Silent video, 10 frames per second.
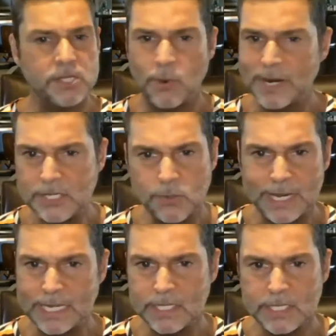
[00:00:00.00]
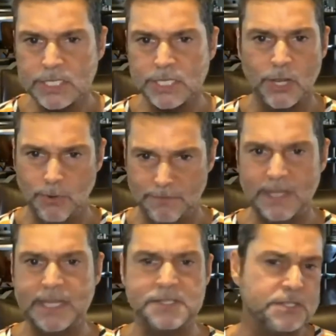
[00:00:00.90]
2022, if
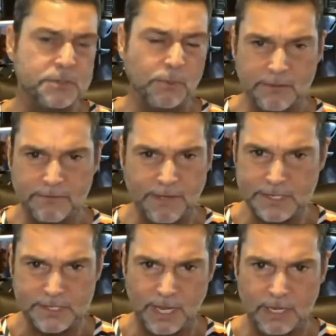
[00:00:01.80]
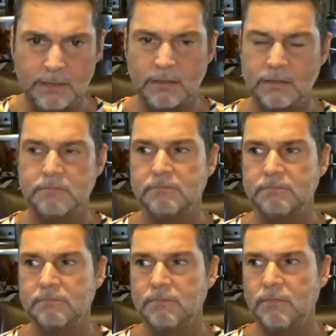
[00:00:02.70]
you listen to what the Fed say,
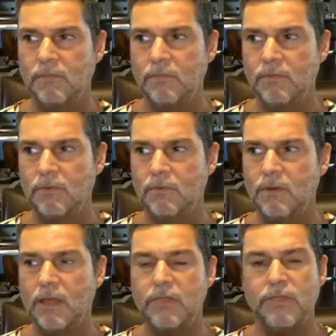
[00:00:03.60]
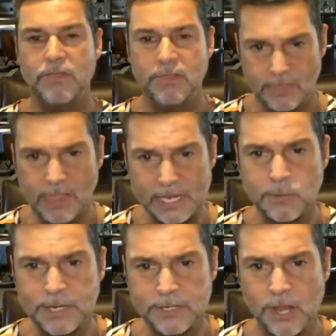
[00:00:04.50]
well, that's
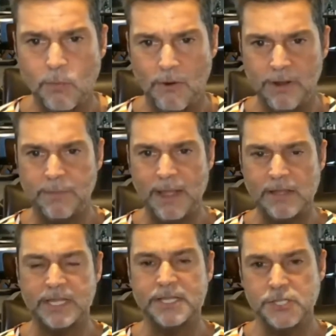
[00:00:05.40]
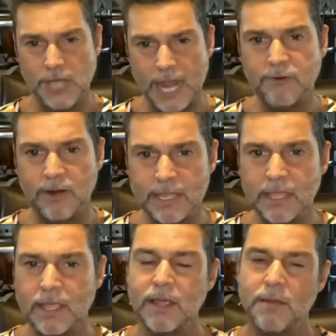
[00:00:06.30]
when you start worrying about it. And generally,
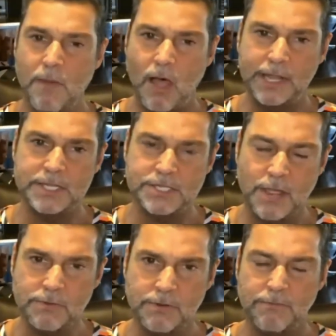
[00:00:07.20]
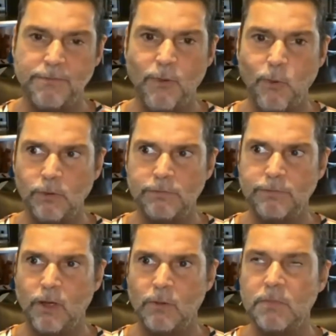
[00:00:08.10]
markets don't fall
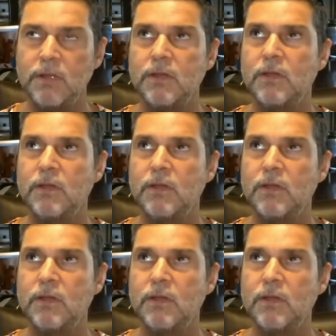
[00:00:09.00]
from